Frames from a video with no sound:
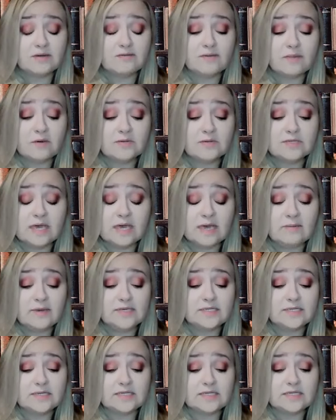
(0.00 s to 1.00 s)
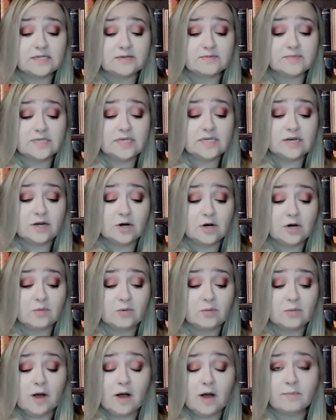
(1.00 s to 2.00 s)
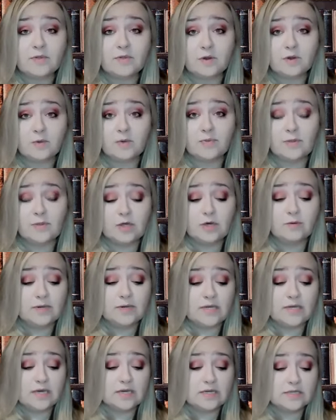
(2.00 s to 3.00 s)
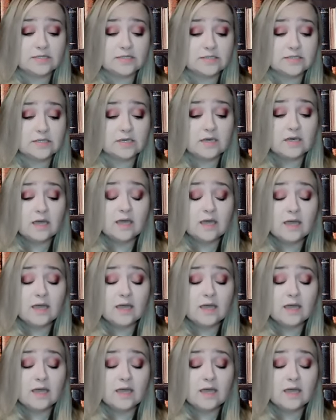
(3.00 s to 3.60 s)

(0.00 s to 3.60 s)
or even those gaming systems he'd heard were popular with the human kids.